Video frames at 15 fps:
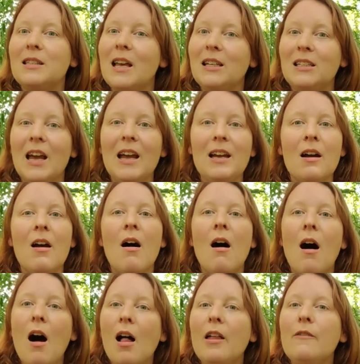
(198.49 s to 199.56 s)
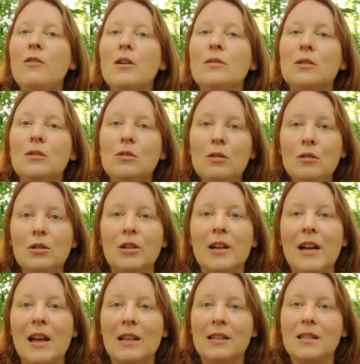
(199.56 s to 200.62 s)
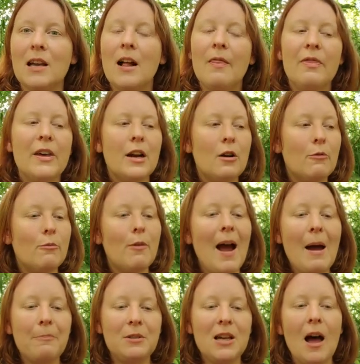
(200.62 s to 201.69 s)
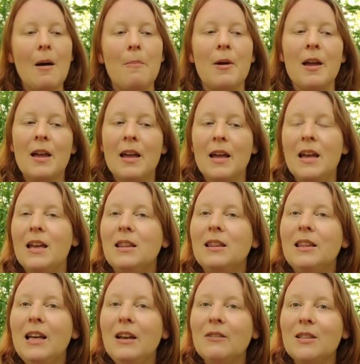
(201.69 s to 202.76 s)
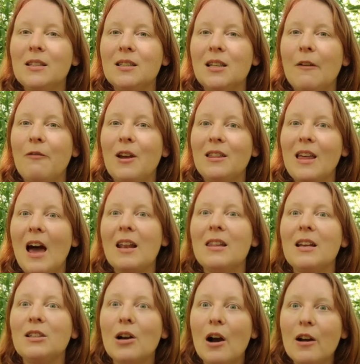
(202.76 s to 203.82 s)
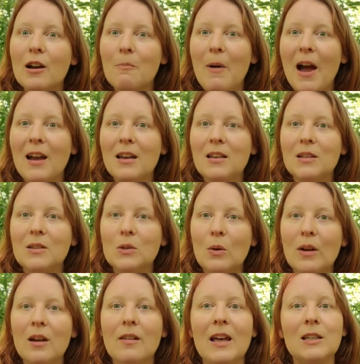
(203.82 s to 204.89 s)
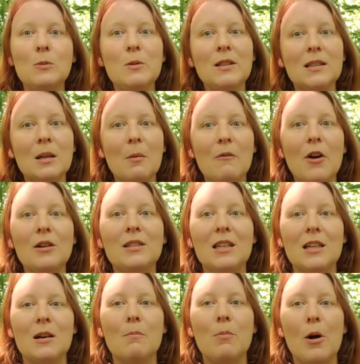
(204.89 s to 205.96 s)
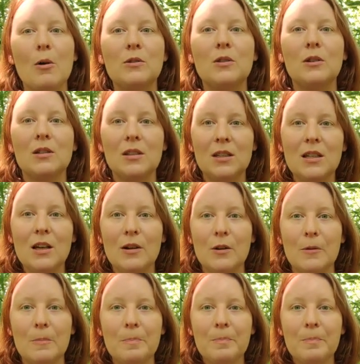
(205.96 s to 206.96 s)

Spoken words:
They take all of those nutrients that are wrapped up in leaves and stuff like that, and they turn it back into soil. That's what some of our decomposers do.